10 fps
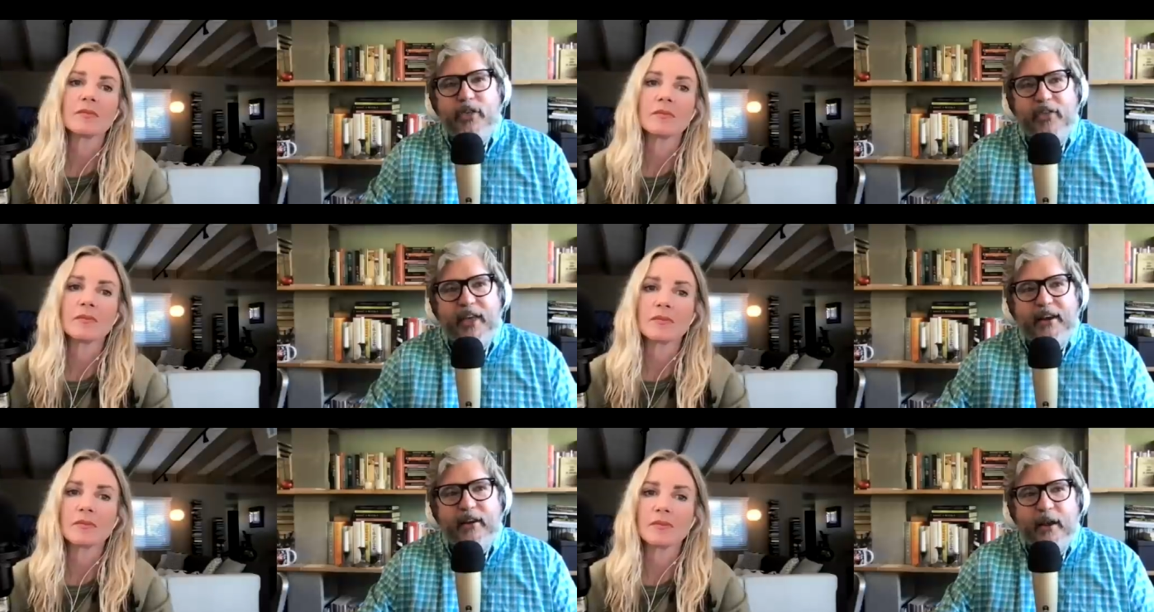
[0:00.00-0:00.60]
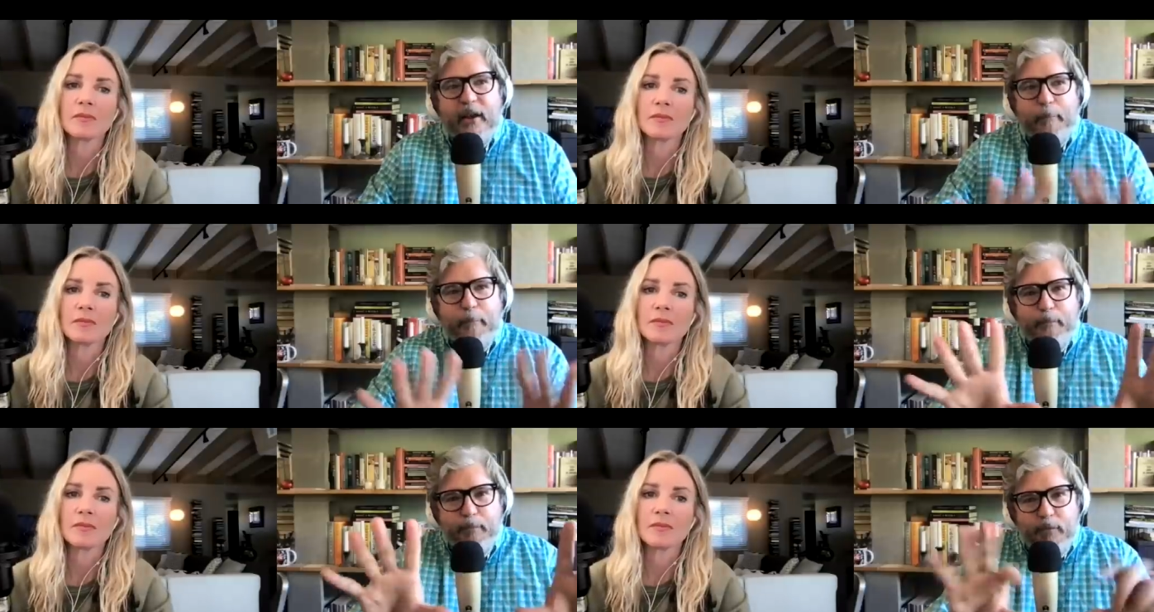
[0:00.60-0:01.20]
Speaker 1: that then
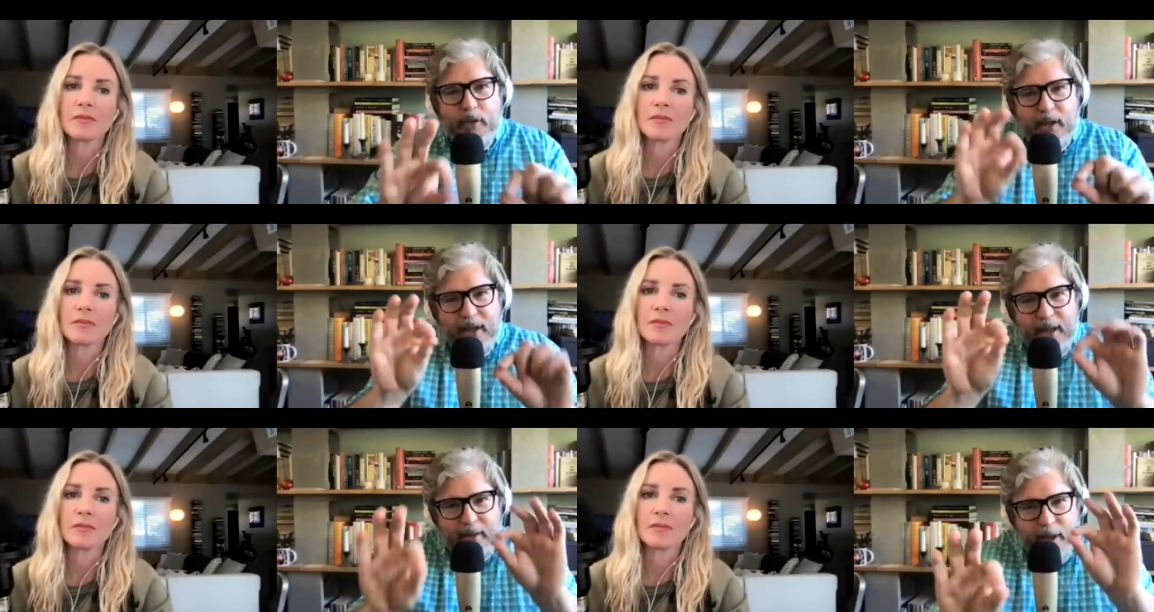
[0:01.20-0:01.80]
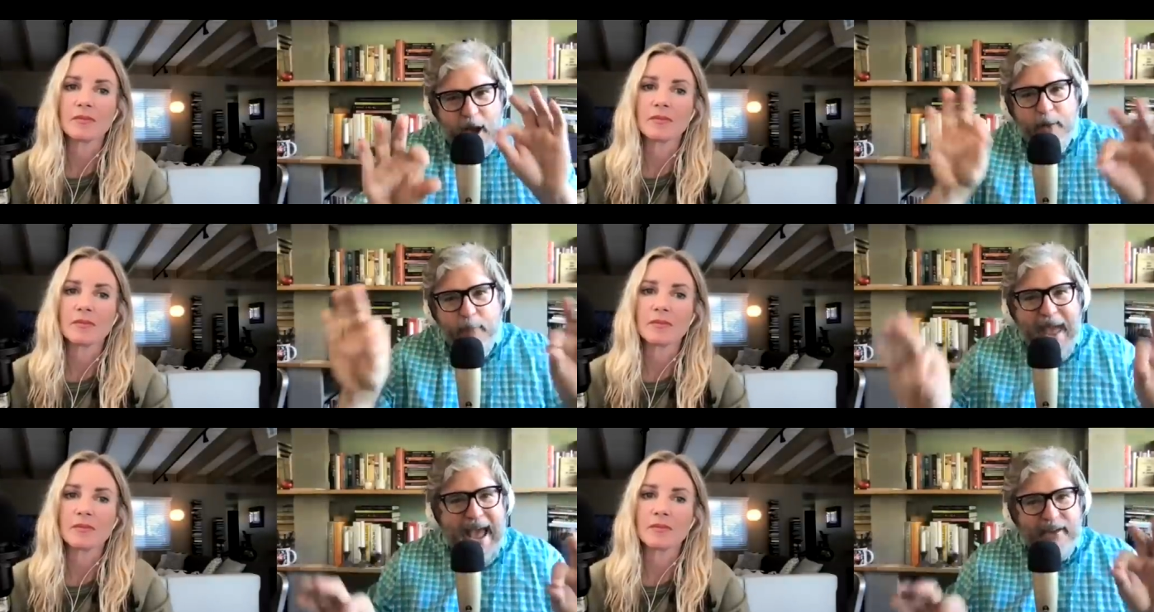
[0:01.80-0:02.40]

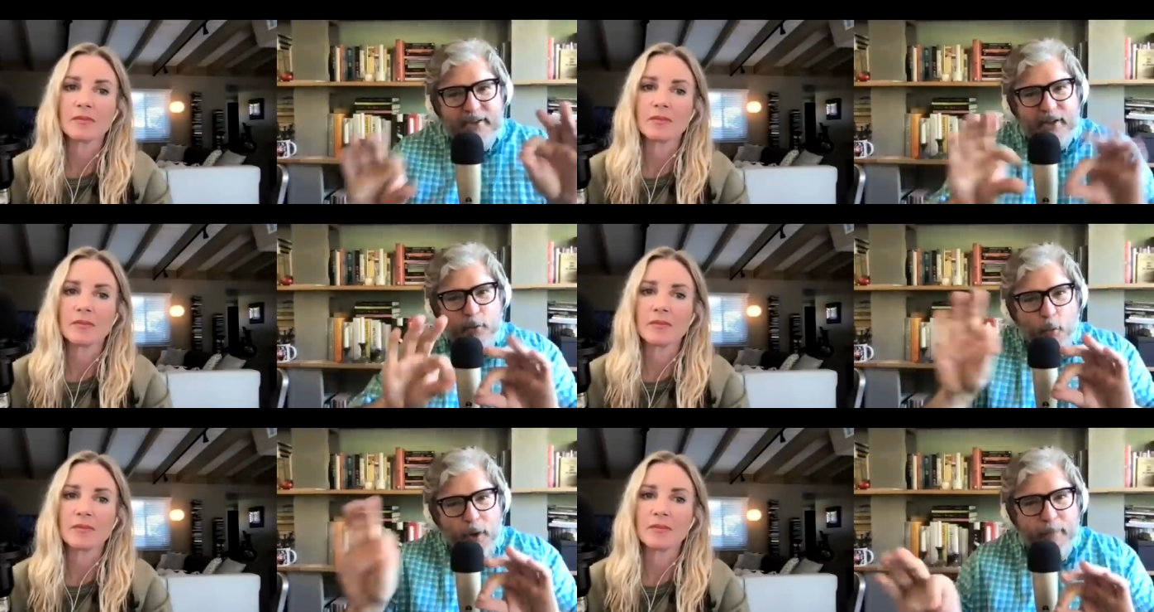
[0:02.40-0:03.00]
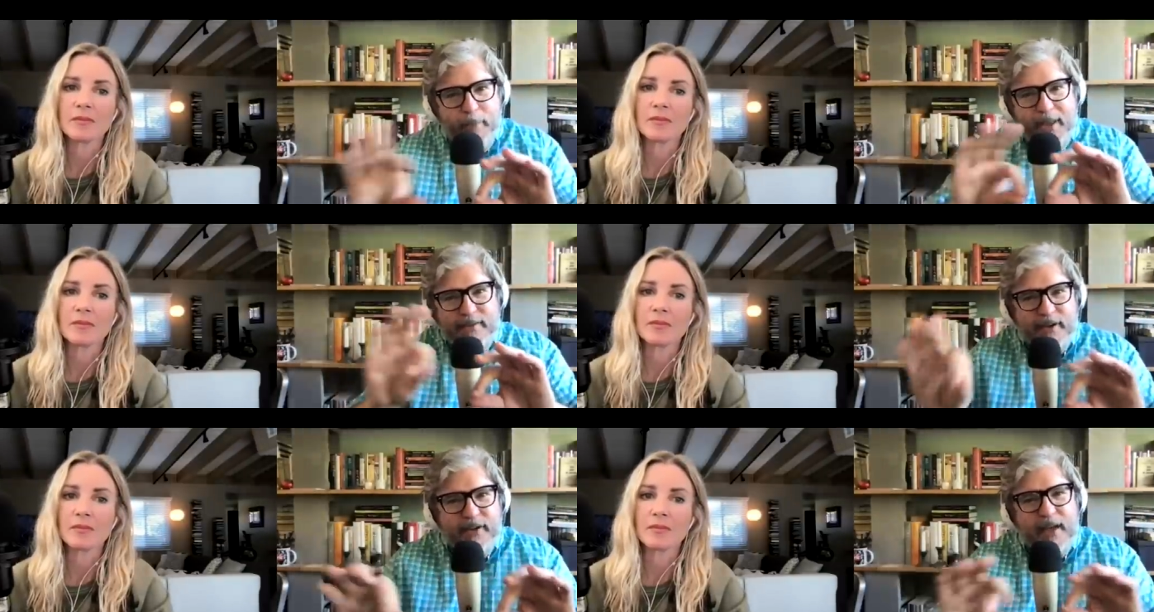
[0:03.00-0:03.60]
unpacks it one
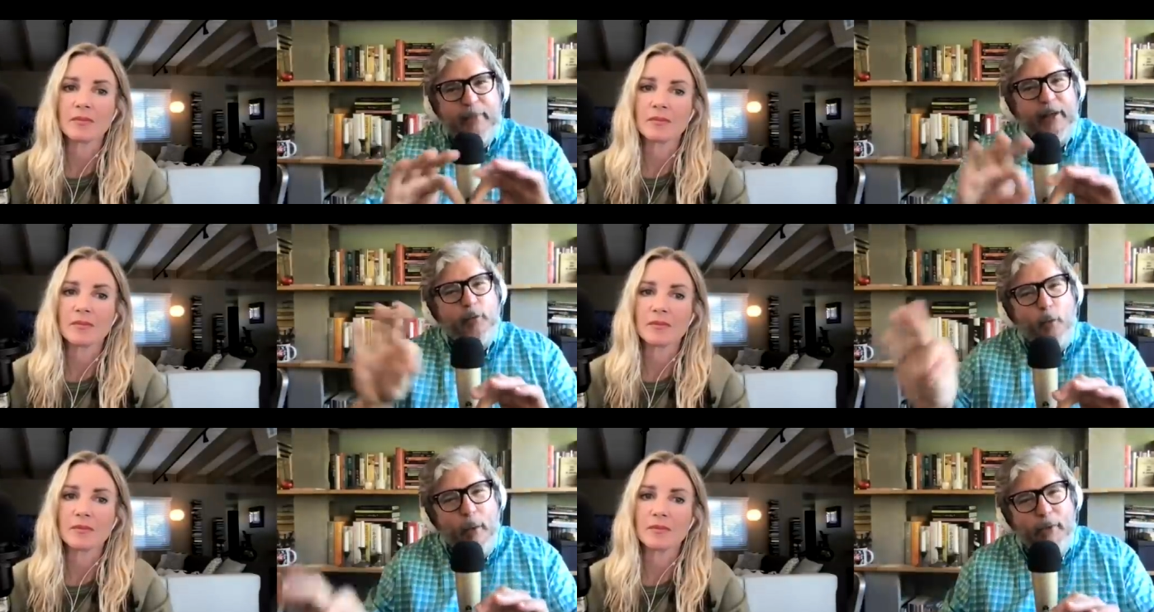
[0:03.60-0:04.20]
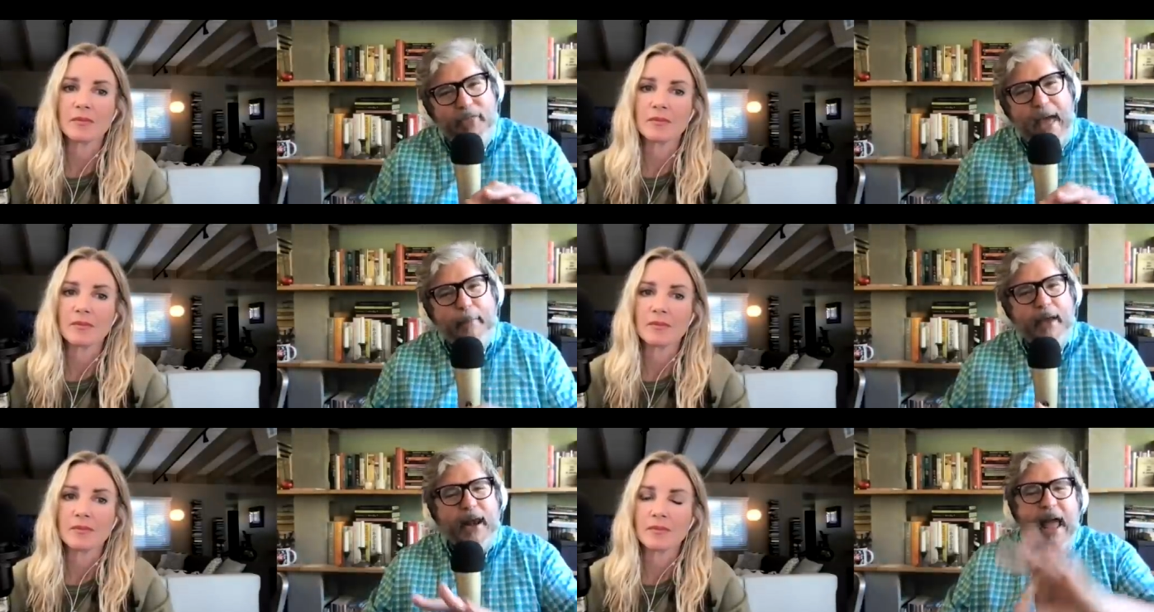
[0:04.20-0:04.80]
piece at a time, like, what would
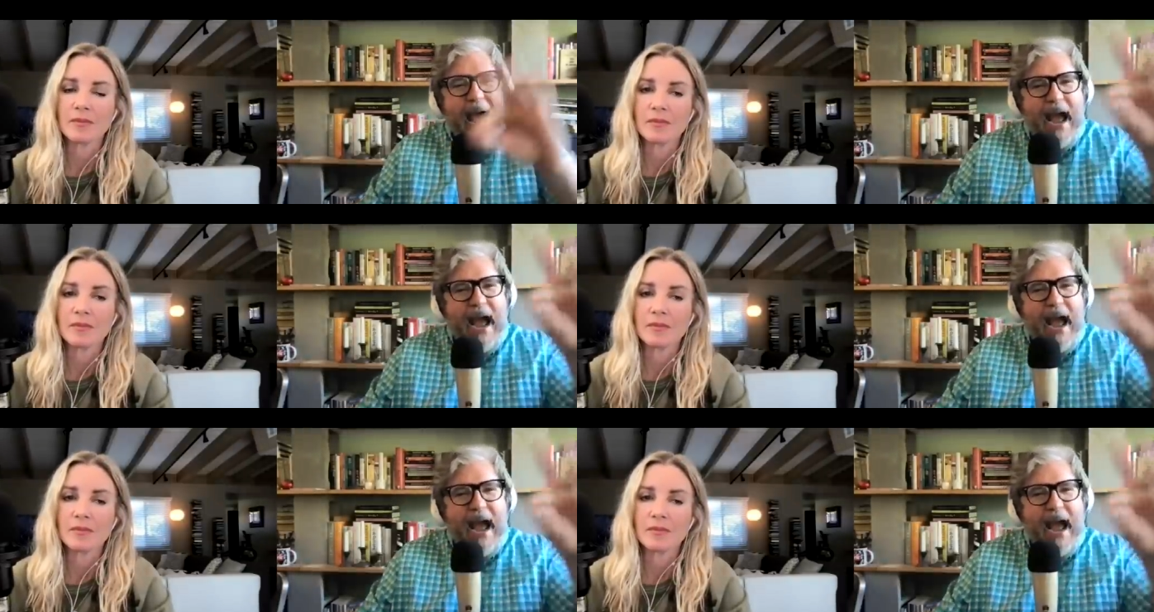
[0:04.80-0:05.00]
that mean?